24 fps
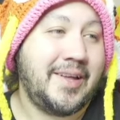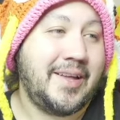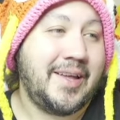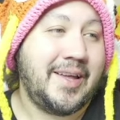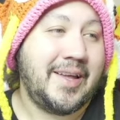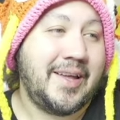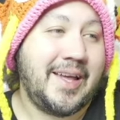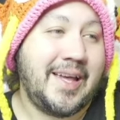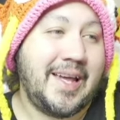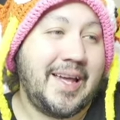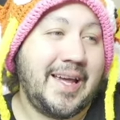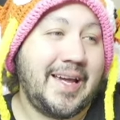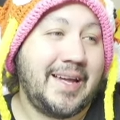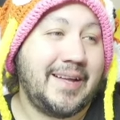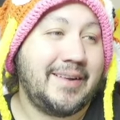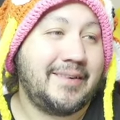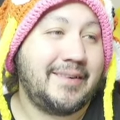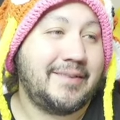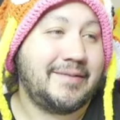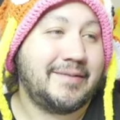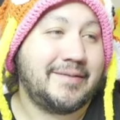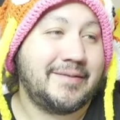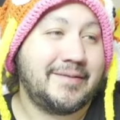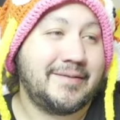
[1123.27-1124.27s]

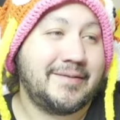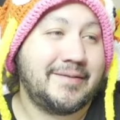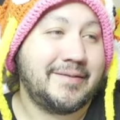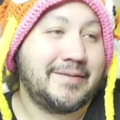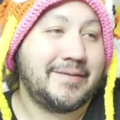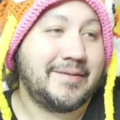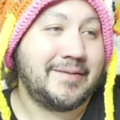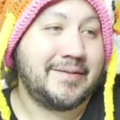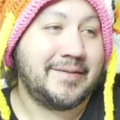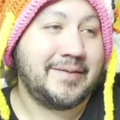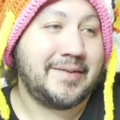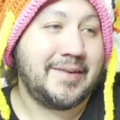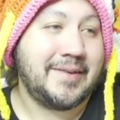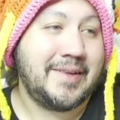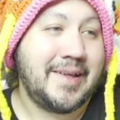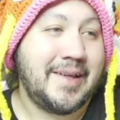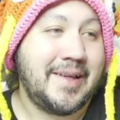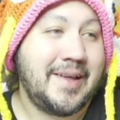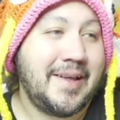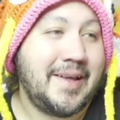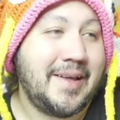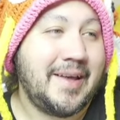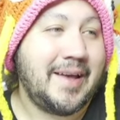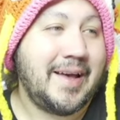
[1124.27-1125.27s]
And
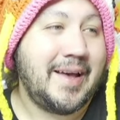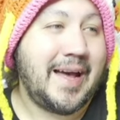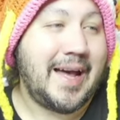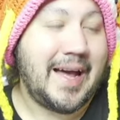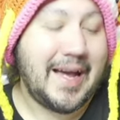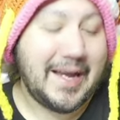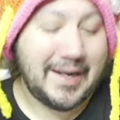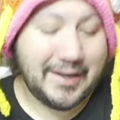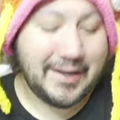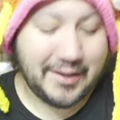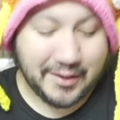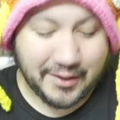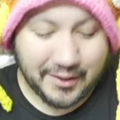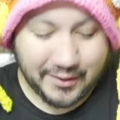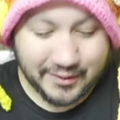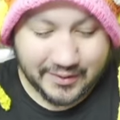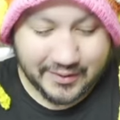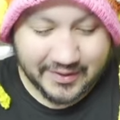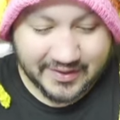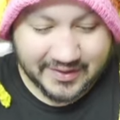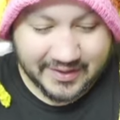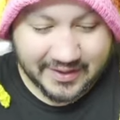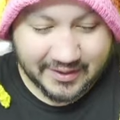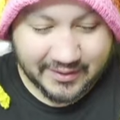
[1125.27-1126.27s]
I know the
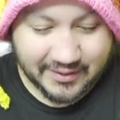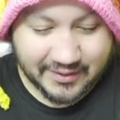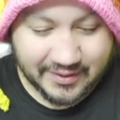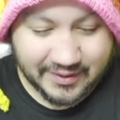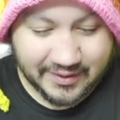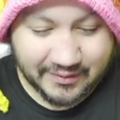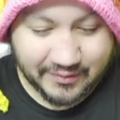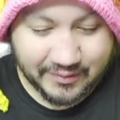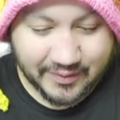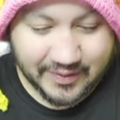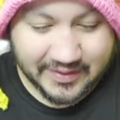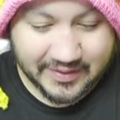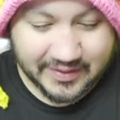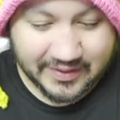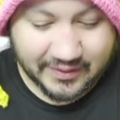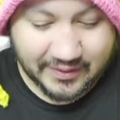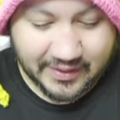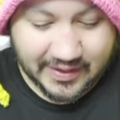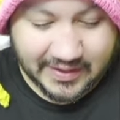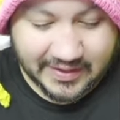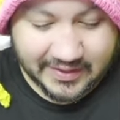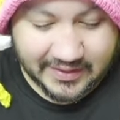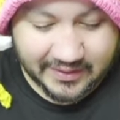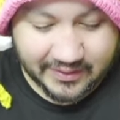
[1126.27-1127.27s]
centering wasn't
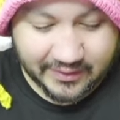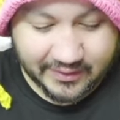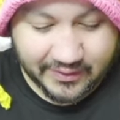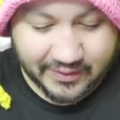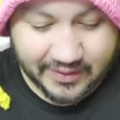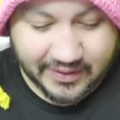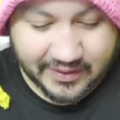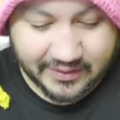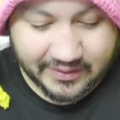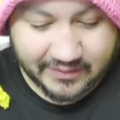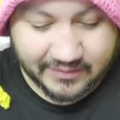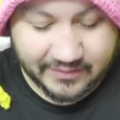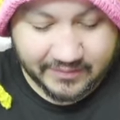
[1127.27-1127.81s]
crazy on it.